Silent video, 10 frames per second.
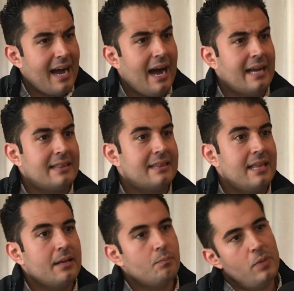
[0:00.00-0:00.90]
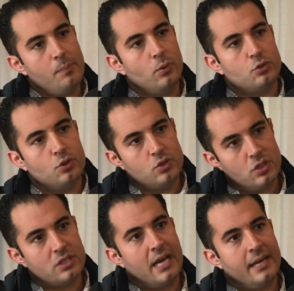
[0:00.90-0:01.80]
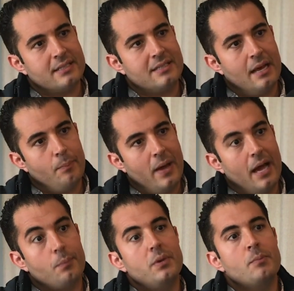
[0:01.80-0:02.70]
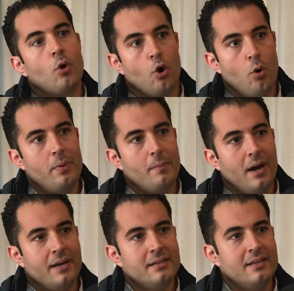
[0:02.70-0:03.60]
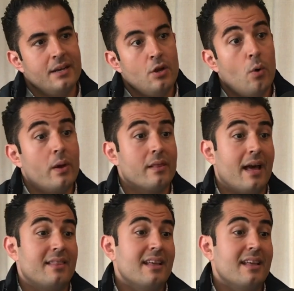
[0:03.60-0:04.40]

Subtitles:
I think people should just kind of step back, be more open-minded, and knowing that